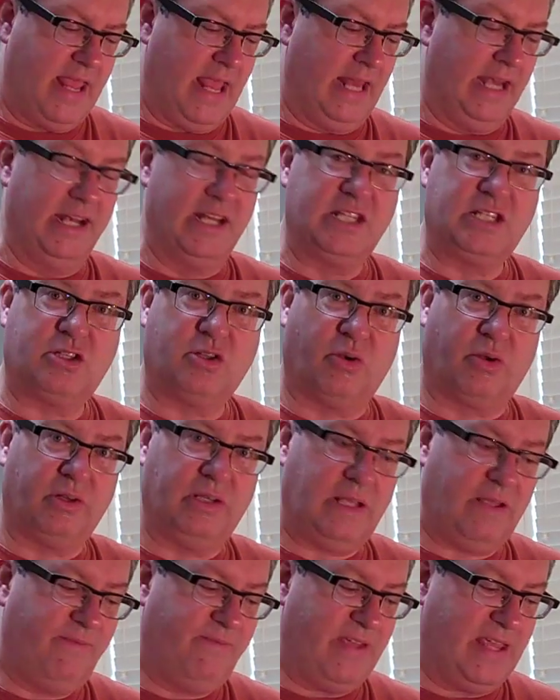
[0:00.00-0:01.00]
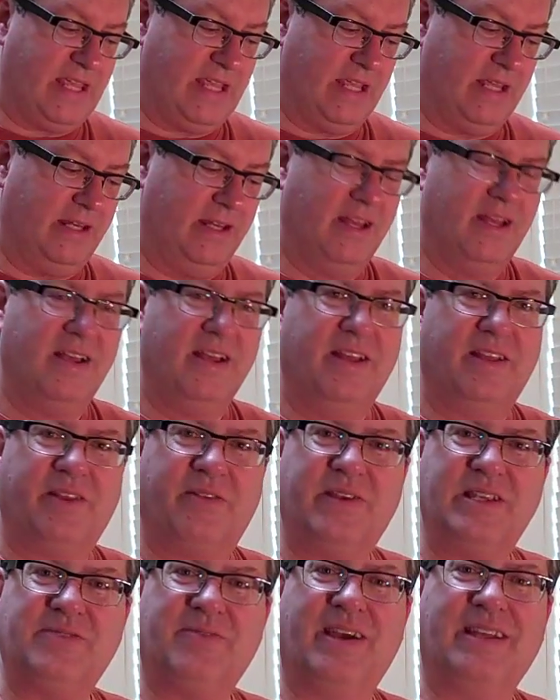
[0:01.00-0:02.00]
And it is totally vegan.
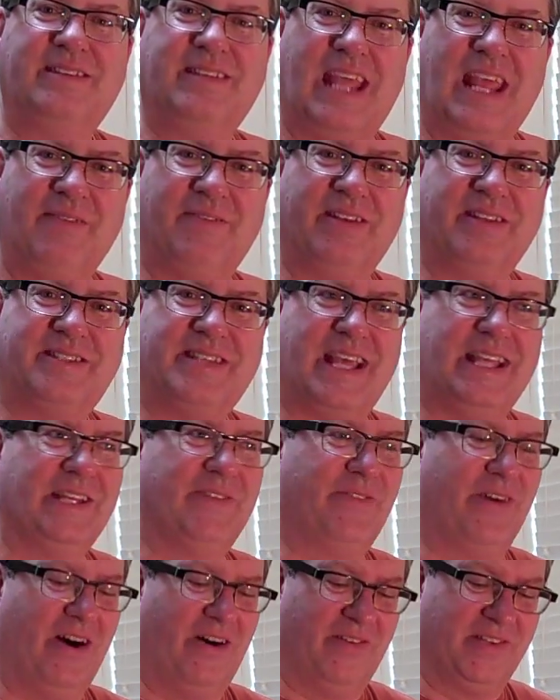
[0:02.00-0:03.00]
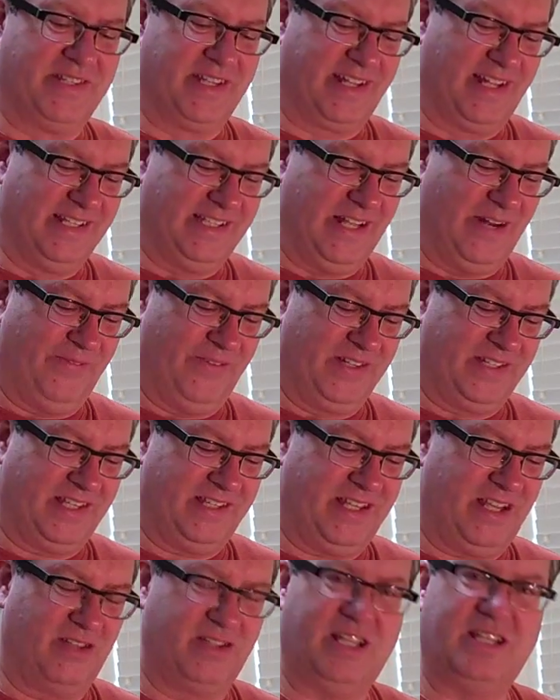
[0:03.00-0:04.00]
The reason why David Sandoval was against it at first
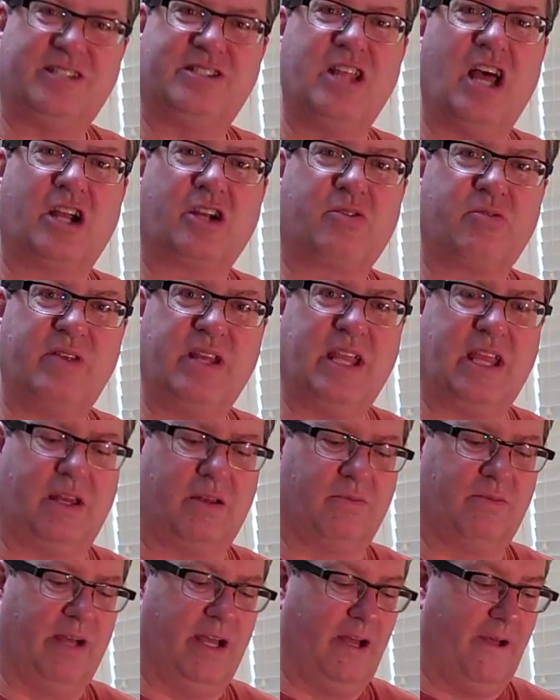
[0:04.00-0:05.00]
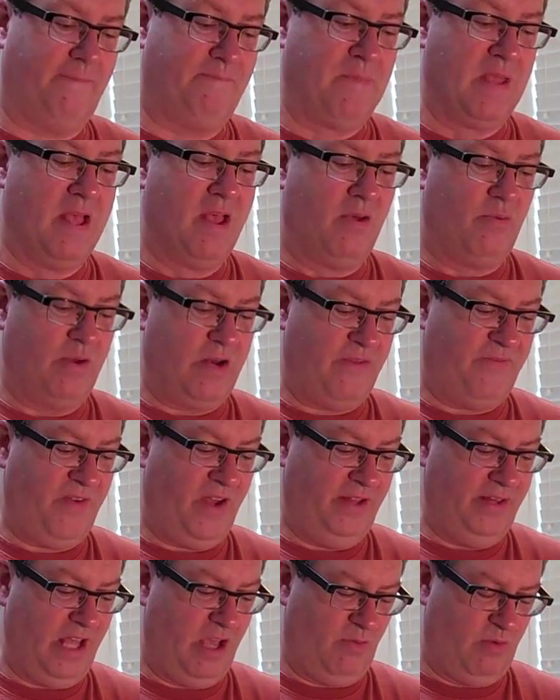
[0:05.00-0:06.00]
is because he goes, it's not green. Well, when he
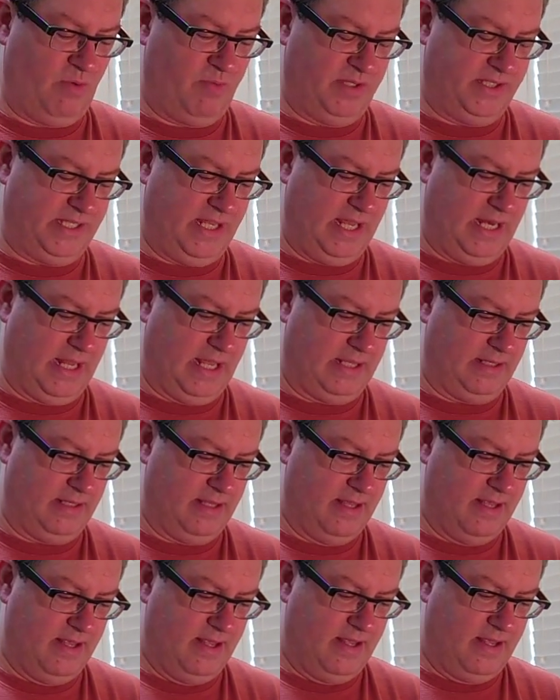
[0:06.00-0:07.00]
found out what was in it,